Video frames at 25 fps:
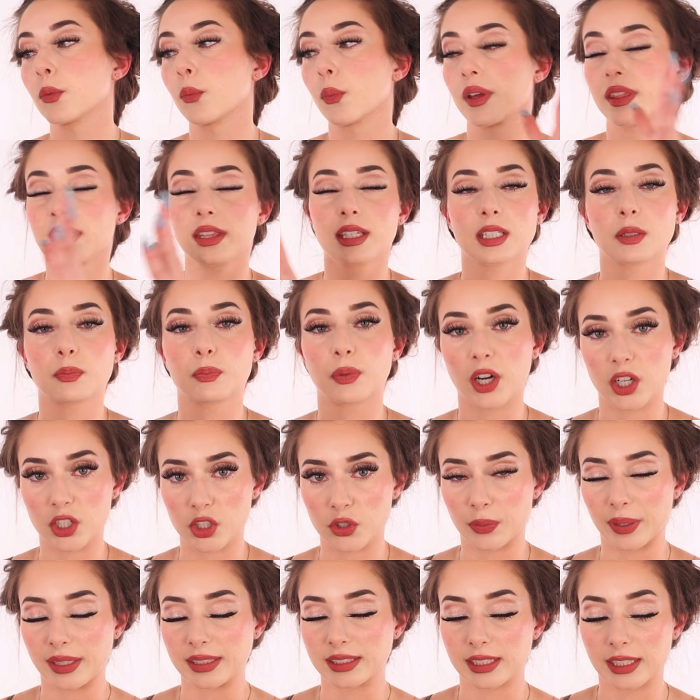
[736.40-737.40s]
with this
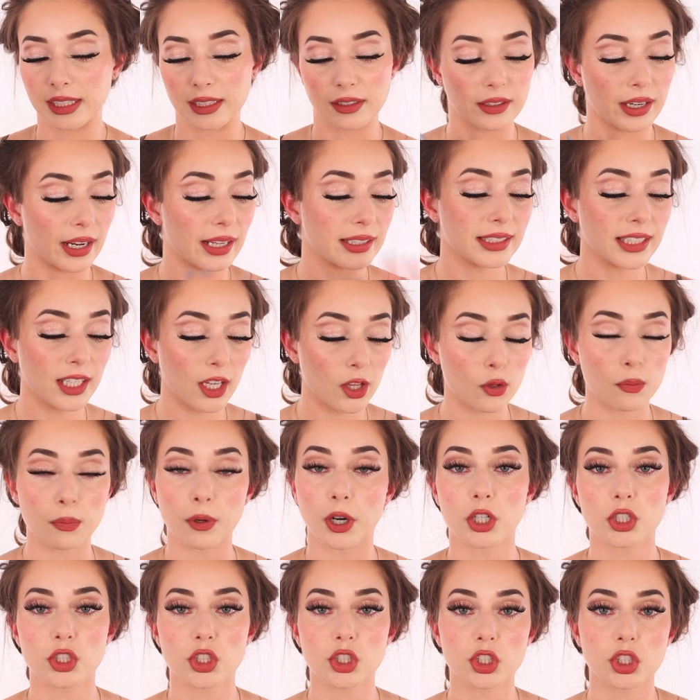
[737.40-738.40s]
brush right here and the other
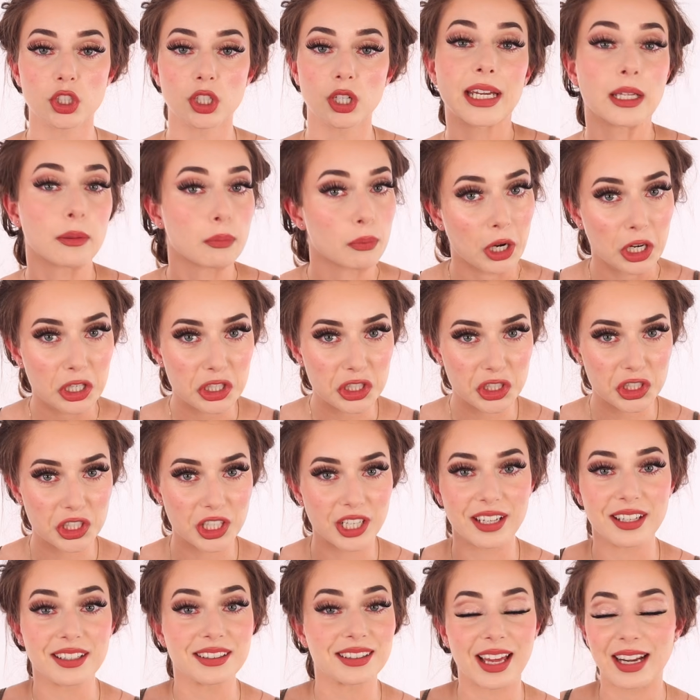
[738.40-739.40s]
brush, any brush
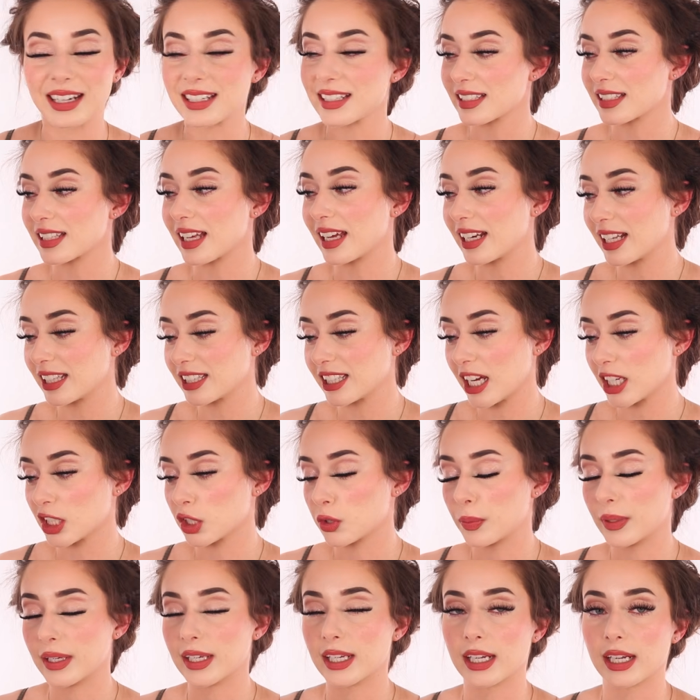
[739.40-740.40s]
that is an
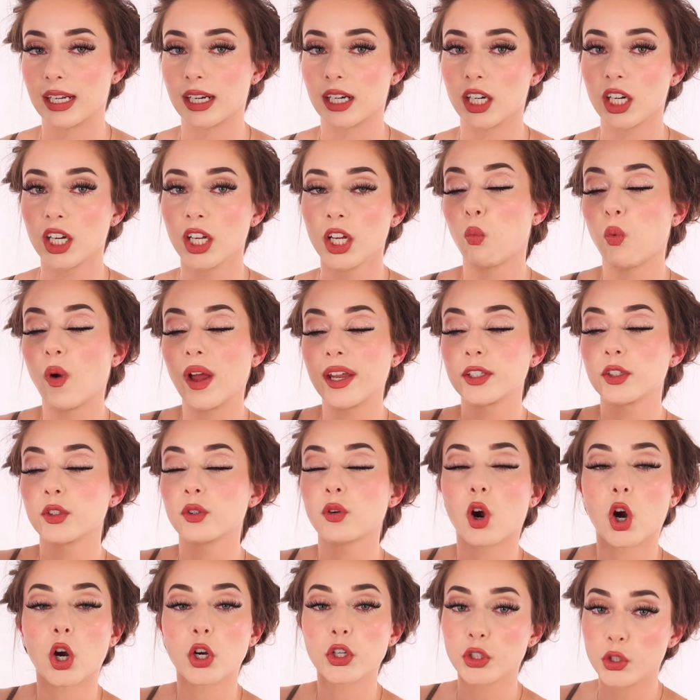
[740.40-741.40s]
attachment here, when
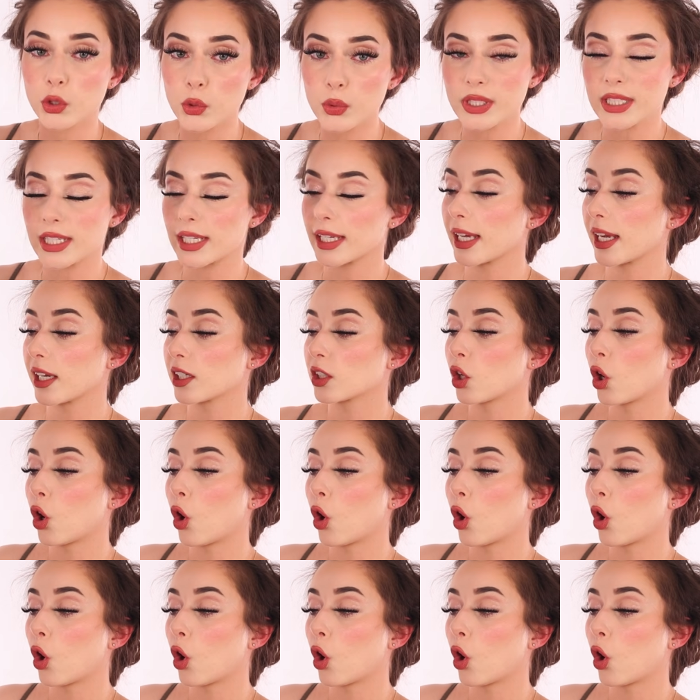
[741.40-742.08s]
you are using it,